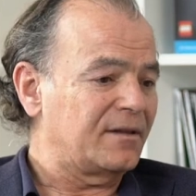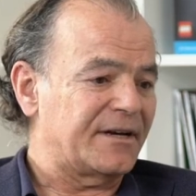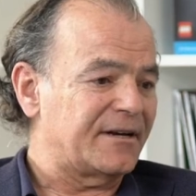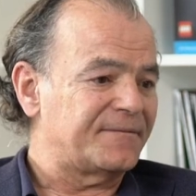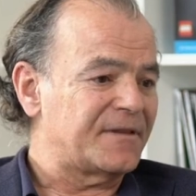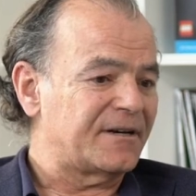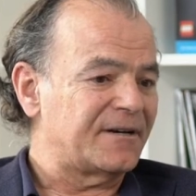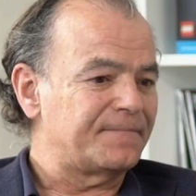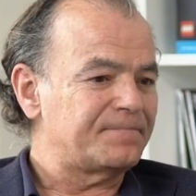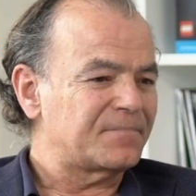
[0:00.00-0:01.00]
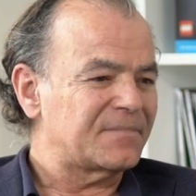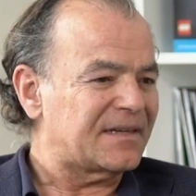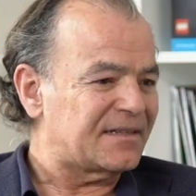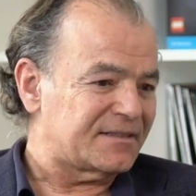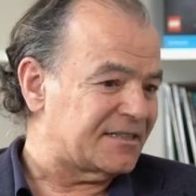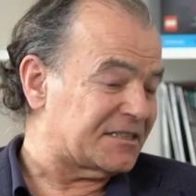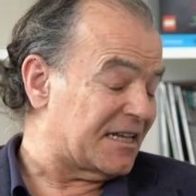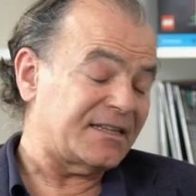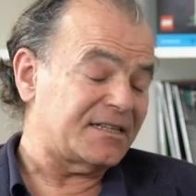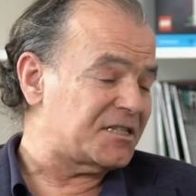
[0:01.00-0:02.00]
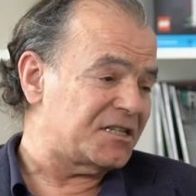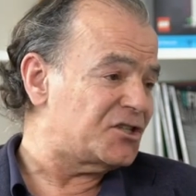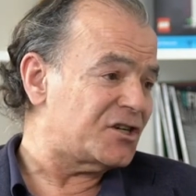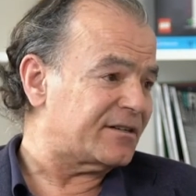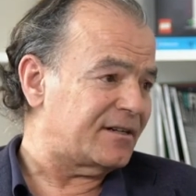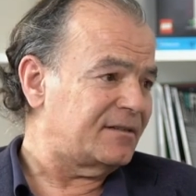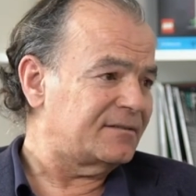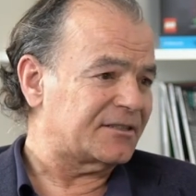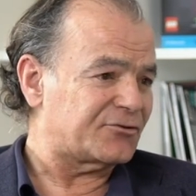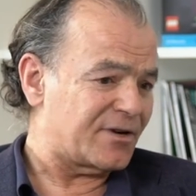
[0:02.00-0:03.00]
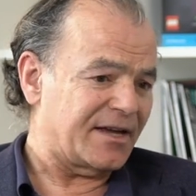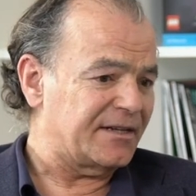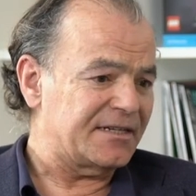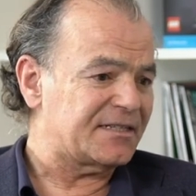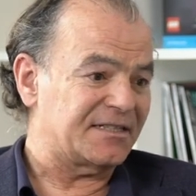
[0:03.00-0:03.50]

the tendency in general, the trend is